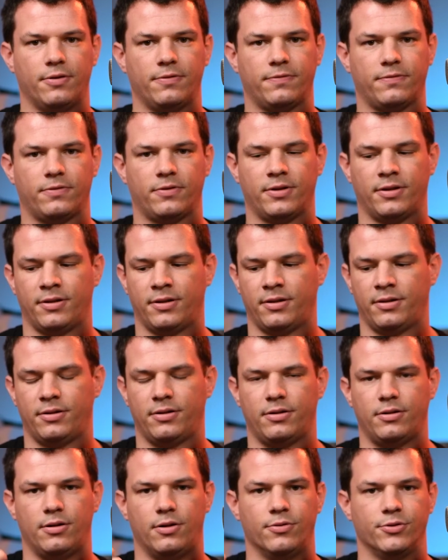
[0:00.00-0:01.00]
off.
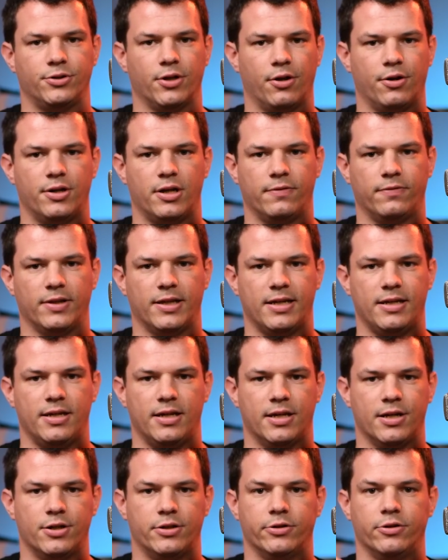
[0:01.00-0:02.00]
Alternatively,
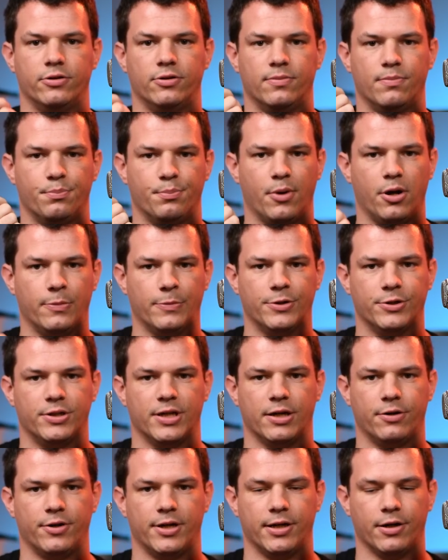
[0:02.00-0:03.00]
you can do
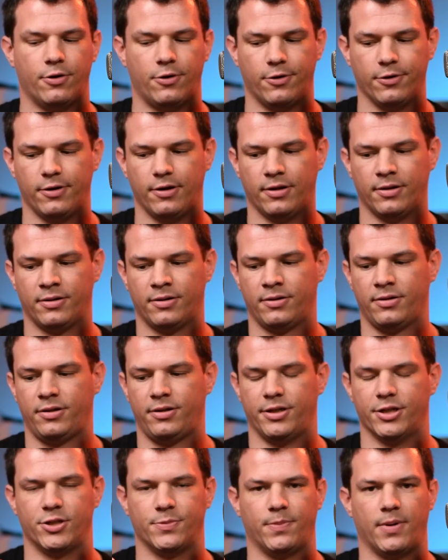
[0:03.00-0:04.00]
momentary on
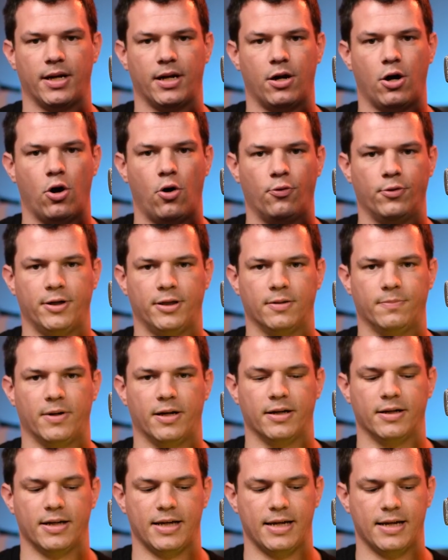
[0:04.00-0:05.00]
just by holding the
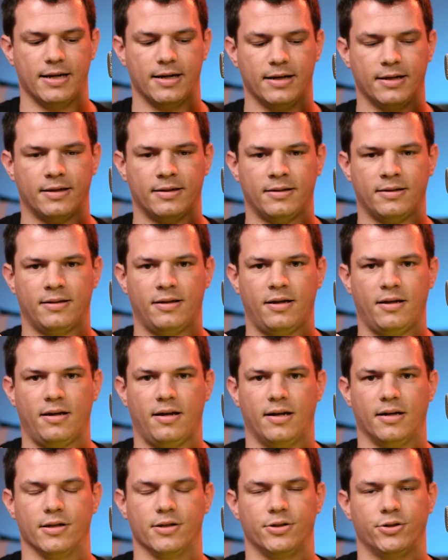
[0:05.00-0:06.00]
button in
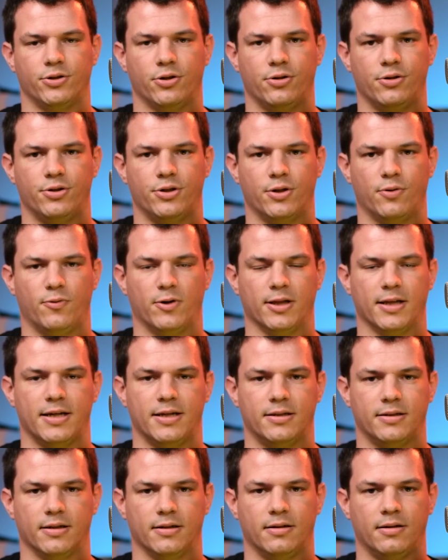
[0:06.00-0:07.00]
and as soon as you
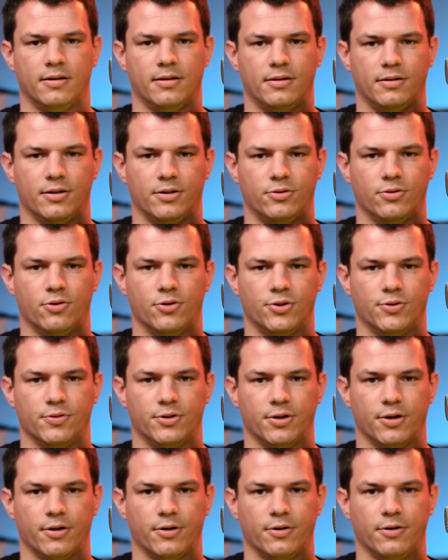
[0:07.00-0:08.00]
release it, the torch will
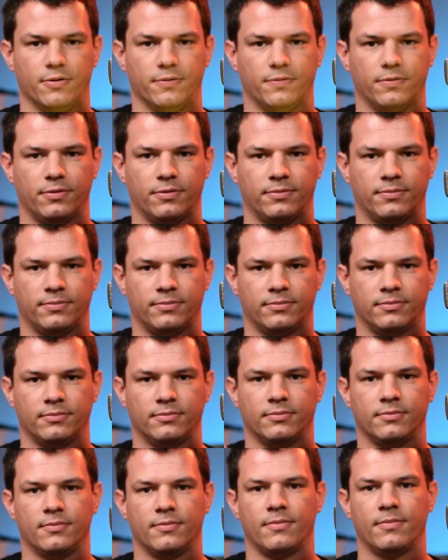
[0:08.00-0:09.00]
turn off.
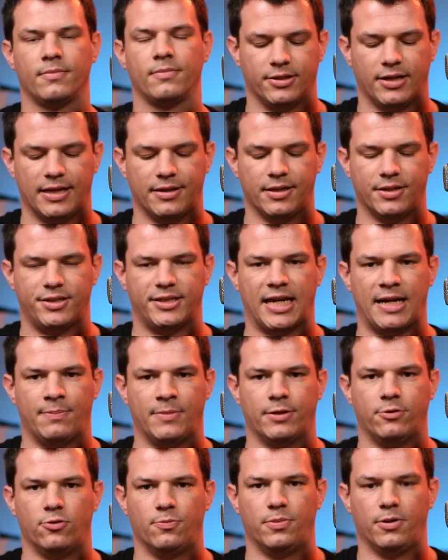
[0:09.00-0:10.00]
Inside the
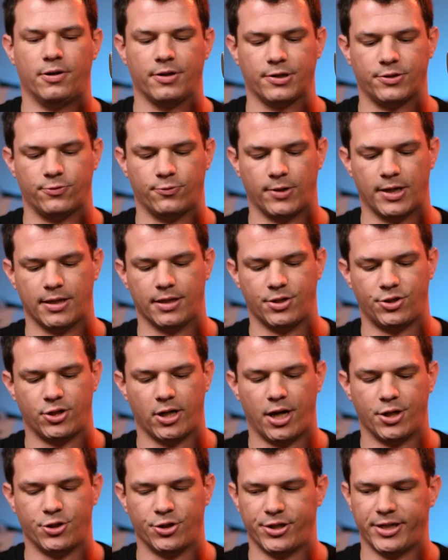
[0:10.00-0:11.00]
same little box where the
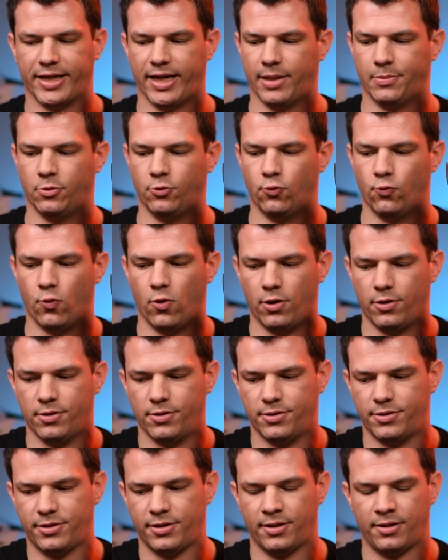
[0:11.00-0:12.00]
charging cable
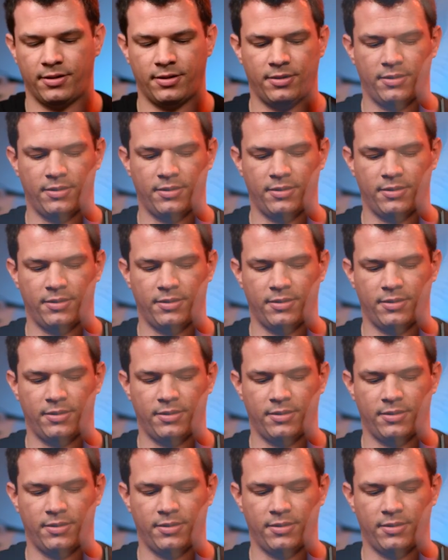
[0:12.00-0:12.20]
was,